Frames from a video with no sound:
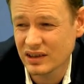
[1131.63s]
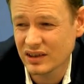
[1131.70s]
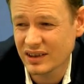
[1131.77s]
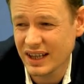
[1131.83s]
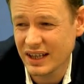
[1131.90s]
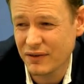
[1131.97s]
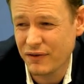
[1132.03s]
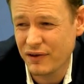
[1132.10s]

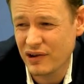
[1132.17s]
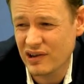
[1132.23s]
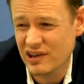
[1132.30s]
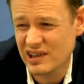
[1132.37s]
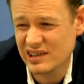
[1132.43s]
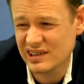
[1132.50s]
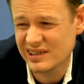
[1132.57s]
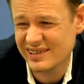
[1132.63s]

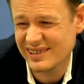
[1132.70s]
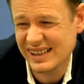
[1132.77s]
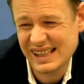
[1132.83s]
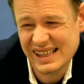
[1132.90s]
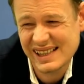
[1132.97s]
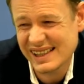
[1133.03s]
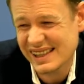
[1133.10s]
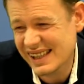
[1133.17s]
Therefore,
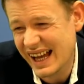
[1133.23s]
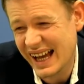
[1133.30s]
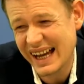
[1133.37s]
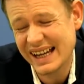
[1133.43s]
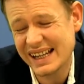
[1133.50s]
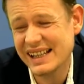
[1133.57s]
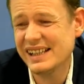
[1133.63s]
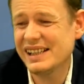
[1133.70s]

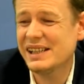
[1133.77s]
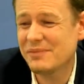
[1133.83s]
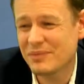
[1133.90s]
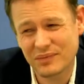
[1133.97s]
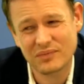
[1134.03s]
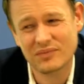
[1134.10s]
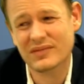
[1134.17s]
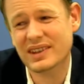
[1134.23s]

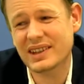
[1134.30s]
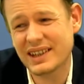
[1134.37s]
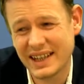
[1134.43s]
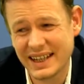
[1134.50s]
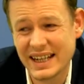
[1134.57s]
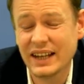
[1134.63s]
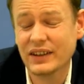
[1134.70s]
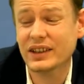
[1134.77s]

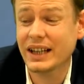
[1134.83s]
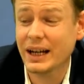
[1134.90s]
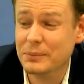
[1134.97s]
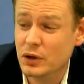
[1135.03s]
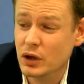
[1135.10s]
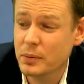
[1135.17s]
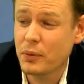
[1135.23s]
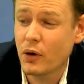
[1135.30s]
it has come
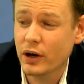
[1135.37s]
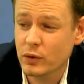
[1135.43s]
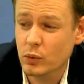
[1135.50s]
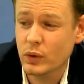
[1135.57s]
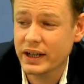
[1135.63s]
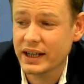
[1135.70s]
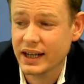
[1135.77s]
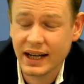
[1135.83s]
to a point
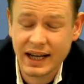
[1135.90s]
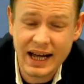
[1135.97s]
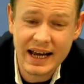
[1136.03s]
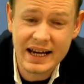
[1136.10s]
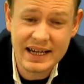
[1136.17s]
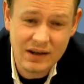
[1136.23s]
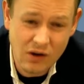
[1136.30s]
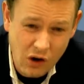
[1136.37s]
where
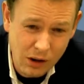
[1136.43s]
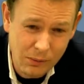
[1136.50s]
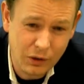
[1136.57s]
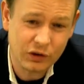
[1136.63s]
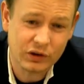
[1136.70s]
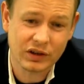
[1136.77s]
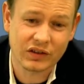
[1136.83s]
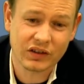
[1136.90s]
I
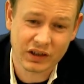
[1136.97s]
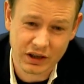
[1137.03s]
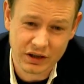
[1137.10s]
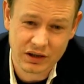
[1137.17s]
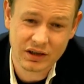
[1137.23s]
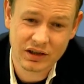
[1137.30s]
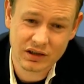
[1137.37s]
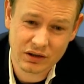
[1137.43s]
almost considered
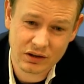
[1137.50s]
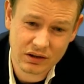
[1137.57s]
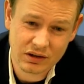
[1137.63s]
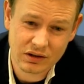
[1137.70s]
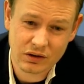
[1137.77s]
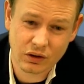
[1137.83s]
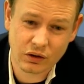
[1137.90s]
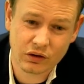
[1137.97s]

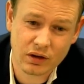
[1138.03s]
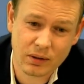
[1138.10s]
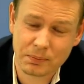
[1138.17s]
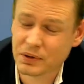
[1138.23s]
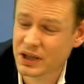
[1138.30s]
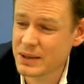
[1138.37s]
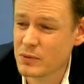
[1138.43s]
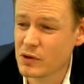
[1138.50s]
to stop
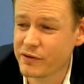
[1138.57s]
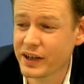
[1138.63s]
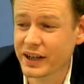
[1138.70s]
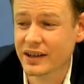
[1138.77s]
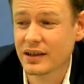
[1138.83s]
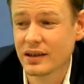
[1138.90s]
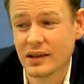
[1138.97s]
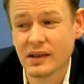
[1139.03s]
pre-moving
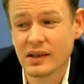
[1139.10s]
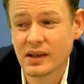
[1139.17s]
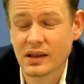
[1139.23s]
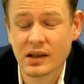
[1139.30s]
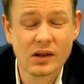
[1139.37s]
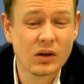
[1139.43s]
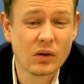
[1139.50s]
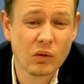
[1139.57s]

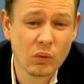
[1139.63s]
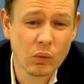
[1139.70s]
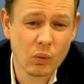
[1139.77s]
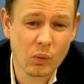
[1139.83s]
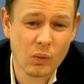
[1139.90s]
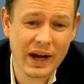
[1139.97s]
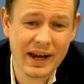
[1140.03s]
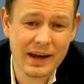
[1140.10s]

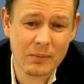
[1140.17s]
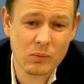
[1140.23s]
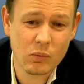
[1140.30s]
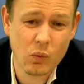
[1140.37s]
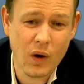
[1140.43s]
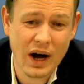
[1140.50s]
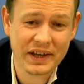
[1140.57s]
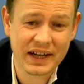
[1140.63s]

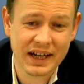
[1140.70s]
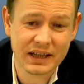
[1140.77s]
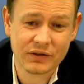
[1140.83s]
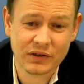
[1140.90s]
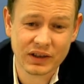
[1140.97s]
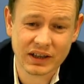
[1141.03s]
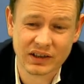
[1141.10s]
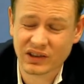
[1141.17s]
one knight
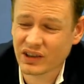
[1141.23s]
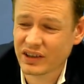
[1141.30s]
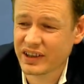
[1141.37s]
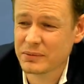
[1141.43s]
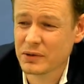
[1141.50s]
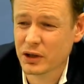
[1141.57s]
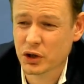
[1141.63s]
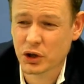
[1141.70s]
f6, because
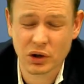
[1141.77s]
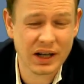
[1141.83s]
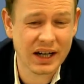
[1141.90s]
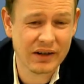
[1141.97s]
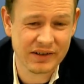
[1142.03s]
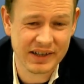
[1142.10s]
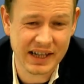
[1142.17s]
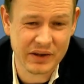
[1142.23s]
I'm not sure I
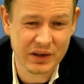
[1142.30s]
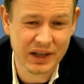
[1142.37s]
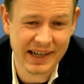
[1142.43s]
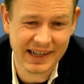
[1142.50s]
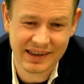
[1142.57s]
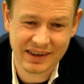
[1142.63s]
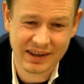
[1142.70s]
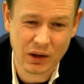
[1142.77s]
have another
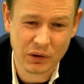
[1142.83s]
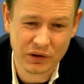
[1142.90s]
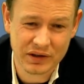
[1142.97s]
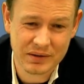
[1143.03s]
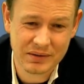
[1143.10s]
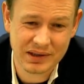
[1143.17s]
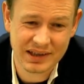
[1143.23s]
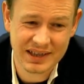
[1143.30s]

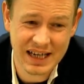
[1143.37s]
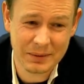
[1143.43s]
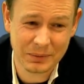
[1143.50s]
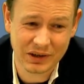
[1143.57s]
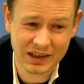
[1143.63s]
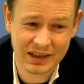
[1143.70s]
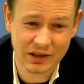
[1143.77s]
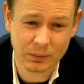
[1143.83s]
8,000 games
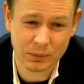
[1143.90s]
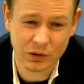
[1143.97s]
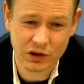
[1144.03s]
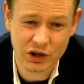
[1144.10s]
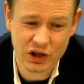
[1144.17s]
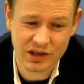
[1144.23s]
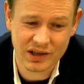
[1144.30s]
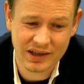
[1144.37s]
in this
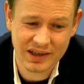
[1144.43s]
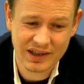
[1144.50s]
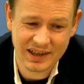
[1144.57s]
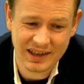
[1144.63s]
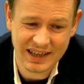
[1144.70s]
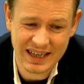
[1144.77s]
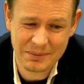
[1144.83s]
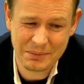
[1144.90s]
position
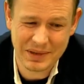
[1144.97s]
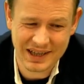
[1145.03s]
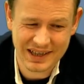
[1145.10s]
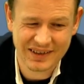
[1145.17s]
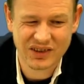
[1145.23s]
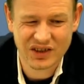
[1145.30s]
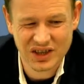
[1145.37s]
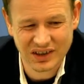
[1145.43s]
in me.
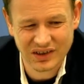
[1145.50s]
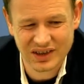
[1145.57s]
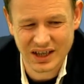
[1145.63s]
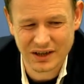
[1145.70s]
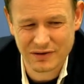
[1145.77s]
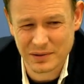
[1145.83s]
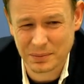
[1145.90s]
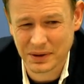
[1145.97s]
It's just
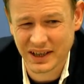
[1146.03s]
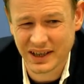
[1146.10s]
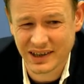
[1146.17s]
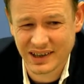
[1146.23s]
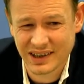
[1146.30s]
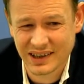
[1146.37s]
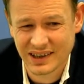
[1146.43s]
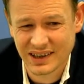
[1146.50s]
tough to play.
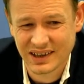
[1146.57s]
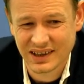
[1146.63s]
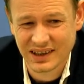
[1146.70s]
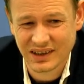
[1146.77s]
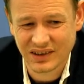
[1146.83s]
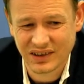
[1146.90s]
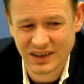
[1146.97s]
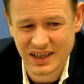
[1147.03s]

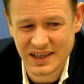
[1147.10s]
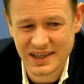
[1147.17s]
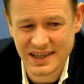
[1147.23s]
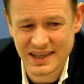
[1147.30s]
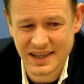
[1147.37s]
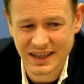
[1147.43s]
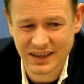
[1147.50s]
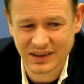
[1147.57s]
Cd,
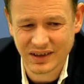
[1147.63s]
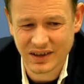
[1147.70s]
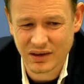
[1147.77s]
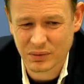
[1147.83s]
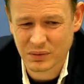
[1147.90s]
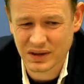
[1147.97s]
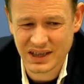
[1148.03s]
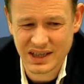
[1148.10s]
knight
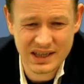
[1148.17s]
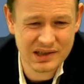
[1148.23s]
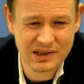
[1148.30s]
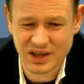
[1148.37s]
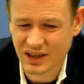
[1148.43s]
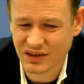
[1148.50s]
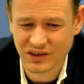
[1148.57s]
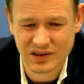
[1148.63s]
c3, you
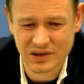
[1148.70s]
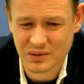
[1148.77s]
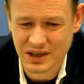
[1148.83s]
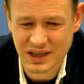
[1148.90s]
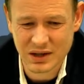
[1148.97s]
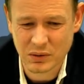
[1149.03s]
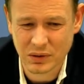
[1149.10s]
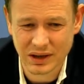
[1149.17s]
just don't
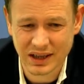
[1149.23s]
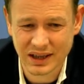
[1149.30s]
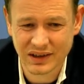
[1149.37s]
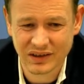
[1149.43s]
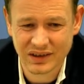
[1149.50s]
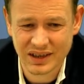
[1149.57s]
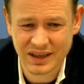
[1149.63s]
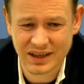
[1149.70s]

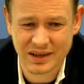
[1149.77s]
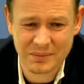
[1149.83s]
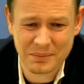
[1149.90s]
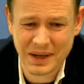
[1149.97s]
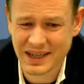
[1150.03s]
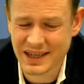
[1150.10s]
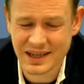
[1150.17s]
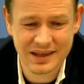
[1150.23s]
equalize. There are
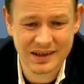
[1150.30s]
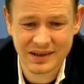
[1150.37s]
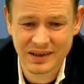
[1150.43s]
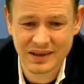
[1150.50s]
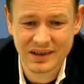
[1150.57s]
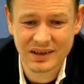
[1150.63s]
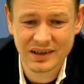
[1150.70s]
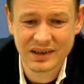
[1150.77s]
many
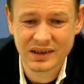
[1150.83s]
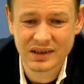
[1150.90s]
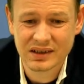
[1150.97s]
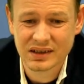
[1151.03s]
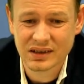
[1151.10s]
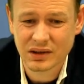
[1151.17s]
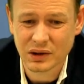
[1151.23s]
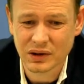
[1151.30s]

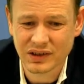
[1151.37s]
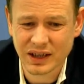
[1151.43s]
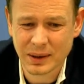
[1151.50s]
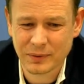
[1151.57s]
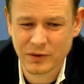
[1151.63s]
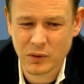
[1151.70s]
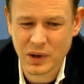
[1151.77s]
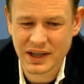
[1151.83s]
good setups
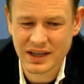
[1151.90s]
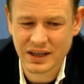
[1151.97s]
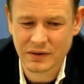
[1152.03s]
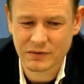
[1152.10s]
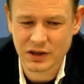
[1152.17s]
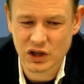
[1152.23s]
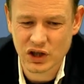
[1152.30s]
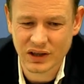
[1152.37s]
for white here
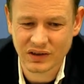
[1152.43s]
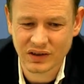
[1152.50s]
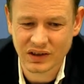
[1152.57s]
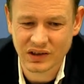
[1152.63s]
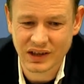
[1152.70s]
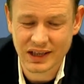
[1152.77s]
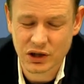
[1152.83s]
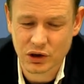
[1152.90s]
after
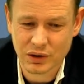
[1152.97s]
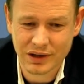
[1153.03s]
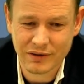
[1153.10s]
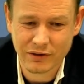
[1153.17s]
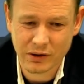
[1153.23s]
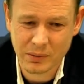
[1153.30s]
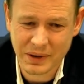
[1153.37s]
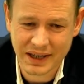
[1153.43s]
g6, h3,
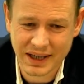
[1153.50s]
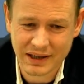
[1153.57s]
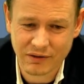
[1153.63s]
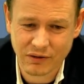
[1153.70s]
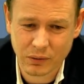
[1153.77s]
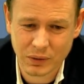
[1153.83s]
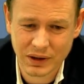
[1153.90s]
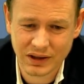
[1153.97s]
followed by knight
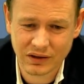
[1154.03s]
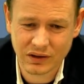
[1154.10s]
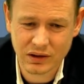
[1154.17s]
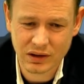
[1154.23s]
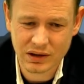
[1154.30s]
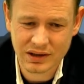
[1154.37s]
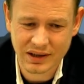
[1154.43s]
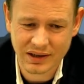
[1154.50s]
f3 is
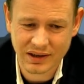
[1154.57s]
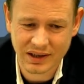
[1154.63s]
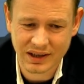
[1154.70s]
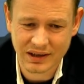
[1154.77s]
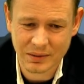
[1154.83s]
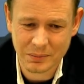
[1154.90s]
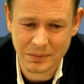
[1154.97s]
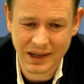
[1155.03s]
good. I
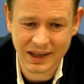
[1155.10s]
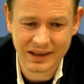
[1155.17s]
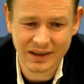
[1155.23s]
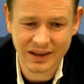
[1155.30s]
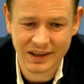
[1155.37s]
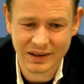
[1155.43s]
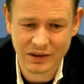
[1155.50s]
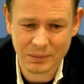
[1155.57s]
think the main
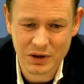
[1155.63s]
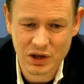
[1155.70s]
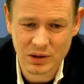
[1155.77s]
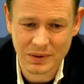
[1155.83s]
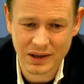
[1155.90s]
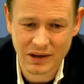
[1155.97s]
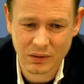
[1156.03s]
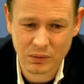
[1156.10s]
line is bishop
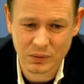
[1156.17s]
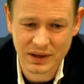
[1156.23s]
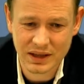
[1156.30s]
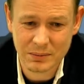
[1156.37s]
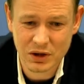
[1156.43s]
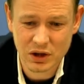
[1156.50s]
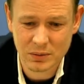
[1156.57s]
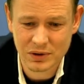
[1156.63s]
e3,
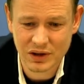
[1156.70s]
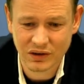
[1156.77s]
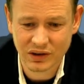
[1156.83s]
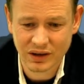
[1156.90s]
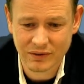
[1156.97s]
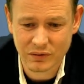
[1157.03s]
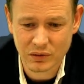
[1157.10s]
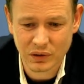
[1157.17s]
bishop
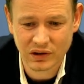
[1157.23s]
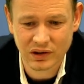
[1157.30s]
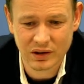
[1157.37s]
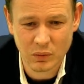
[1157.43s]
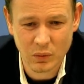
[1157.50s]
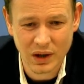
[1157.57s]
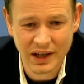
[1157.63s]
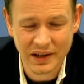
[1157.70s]
g7, rook
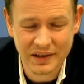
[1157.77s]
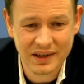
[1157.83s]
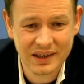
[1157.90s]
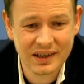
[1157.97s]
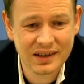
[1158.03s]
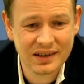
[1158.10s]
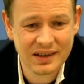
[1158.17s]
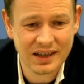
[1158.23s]
c1,
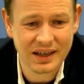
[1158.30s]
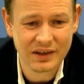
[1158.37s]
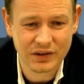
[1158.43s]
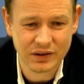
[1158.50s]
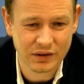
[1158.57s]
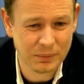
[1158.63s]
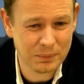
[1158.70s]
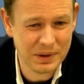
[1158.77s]

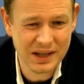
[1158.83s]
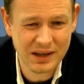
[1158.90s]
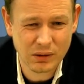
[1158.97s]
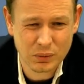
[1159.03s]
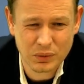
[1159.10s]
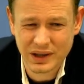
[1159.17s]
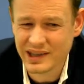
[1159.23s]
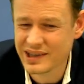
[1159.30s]
castles
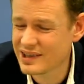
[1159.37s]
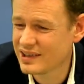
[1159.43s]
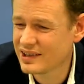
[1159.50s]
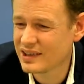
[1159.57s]
b3.